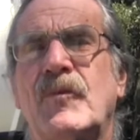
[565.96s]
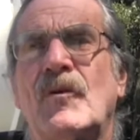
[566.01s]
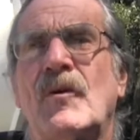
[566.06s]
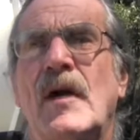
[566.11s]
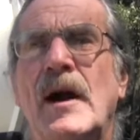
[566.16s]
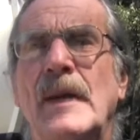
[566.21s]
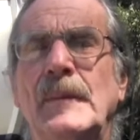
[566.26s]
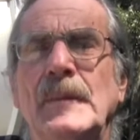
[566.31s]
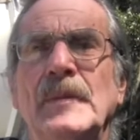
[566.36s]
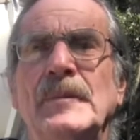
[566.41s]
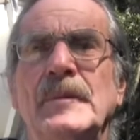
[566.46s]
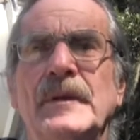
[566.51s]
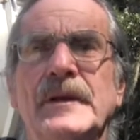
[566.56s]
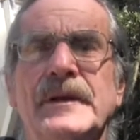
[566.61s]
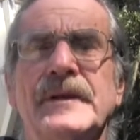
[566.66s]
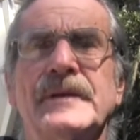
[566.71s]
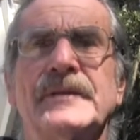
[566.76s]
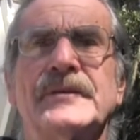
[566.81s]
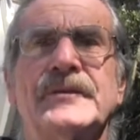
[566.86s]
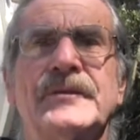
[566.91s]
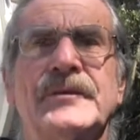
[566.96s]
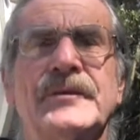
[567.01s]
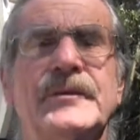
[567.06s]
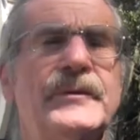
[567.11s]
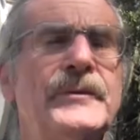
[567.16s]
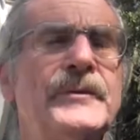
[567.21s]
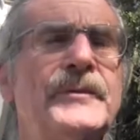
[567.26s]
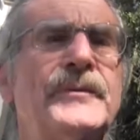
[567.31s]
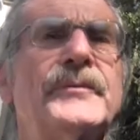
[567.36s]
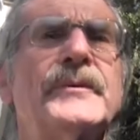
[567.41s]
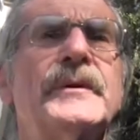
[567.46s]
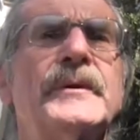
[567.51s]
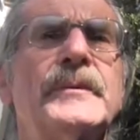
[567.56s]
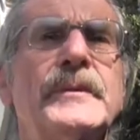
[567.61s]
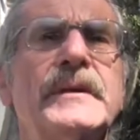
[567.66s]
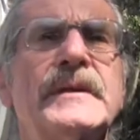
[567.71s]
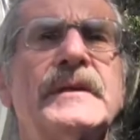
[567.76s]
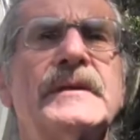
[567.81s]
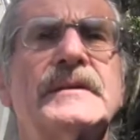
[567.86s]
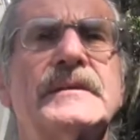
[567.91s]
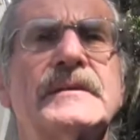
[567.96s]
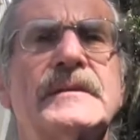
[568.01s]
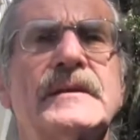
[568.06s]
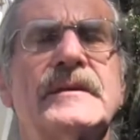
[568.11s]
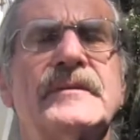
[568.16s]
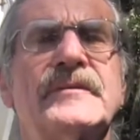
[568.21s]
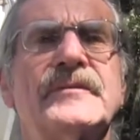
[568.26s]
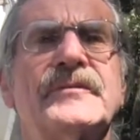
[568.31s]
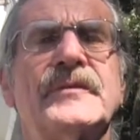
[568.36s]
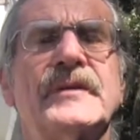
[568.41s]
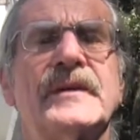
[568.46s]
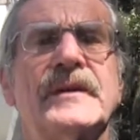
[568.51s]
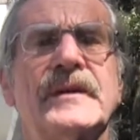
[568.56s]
Probably 2-3 weeks of